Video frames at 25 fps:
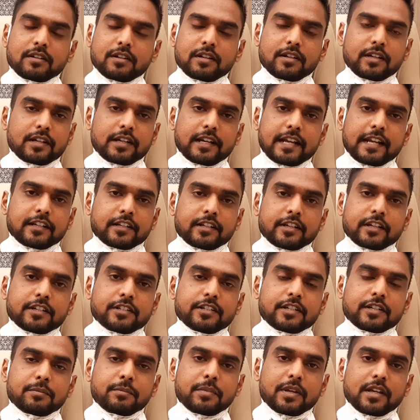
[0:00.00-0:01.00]
uh,
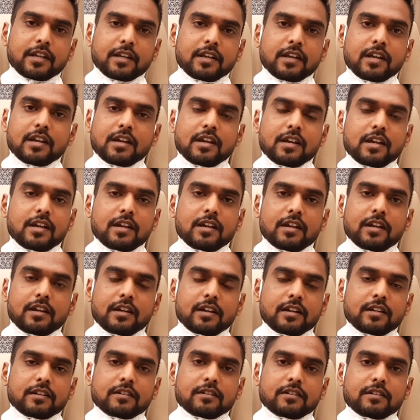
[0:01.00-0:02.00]
encouraging me
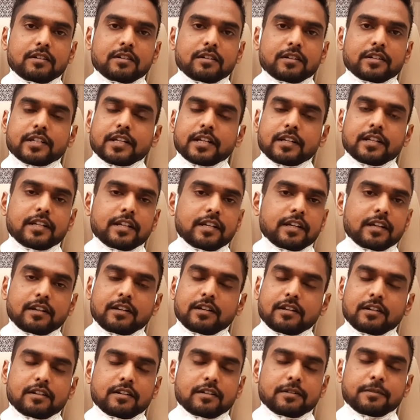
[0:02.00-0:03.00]
and uh, really
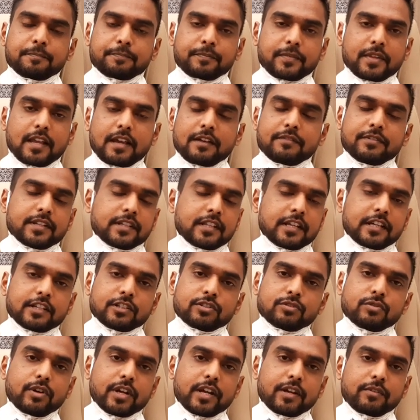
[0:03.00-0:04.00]
um, everything is
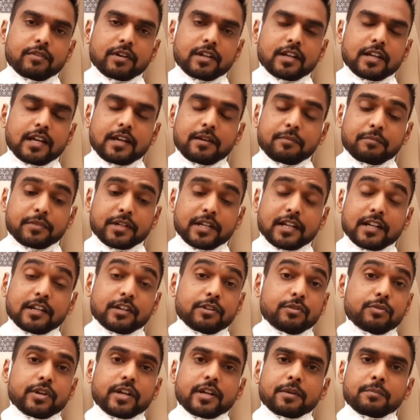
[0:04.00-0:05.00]
going well I'm really
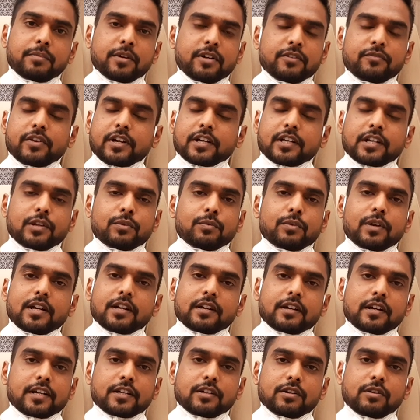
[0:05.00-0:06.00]
doing perfectly well
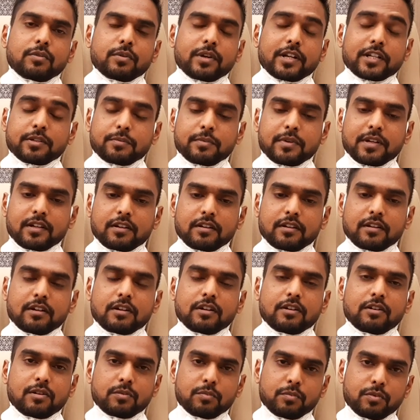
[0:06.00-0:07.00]
right now it's been uh,
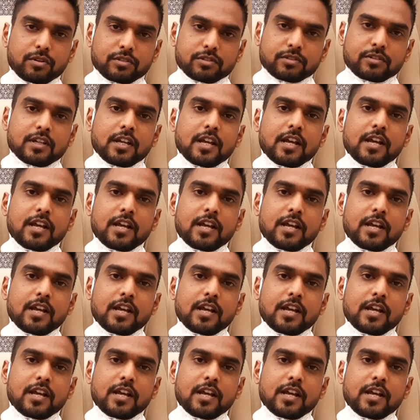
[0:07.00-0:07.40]
almost